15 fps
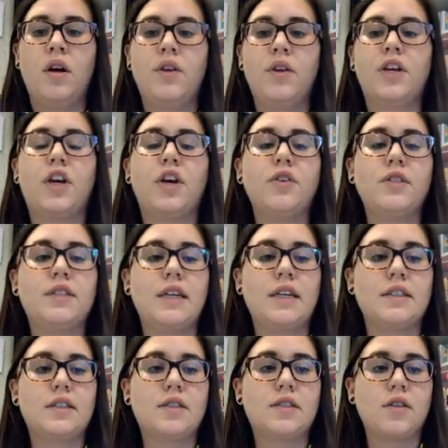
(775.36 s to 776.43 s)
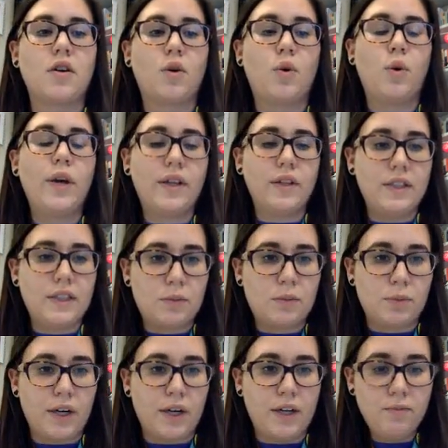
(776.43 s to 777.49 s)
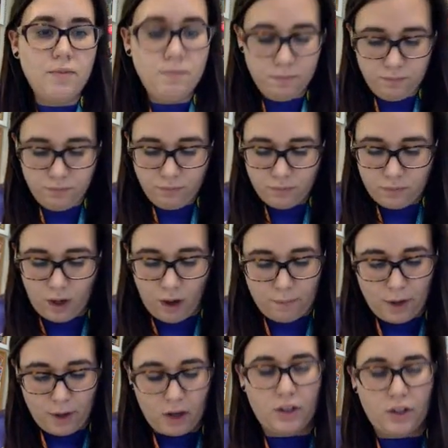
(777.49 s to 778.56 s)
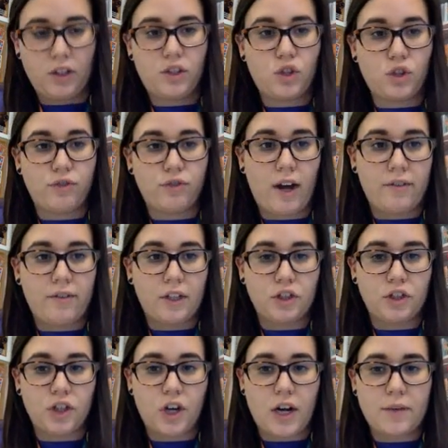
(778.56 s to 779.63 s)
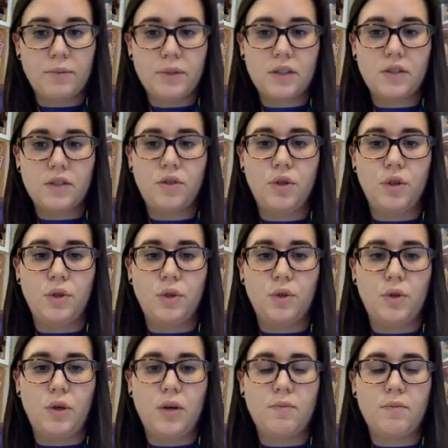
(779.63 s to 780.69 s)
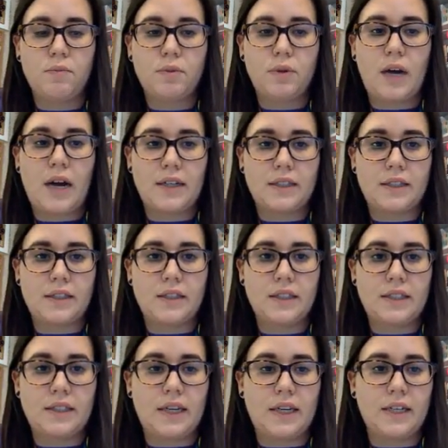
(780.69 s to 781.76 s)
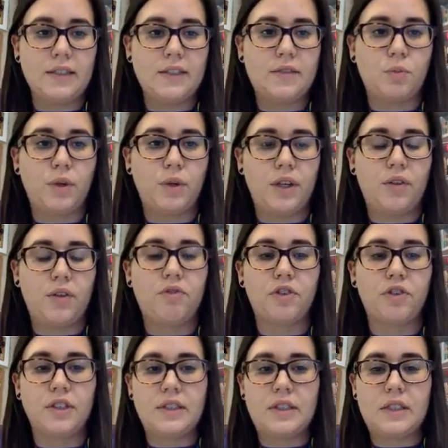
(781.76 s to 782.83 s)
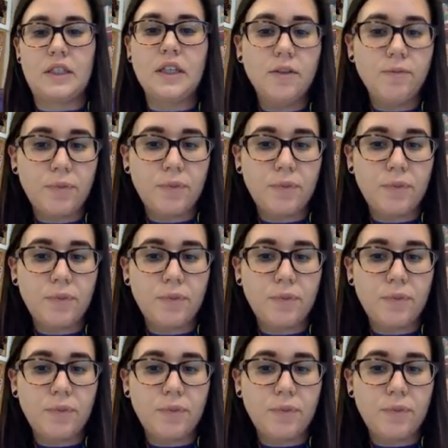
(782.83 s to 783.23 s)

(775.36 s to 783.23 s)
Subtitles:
The ghost dance quickly spread among the surviving tribes, who practiced this dance with frenzy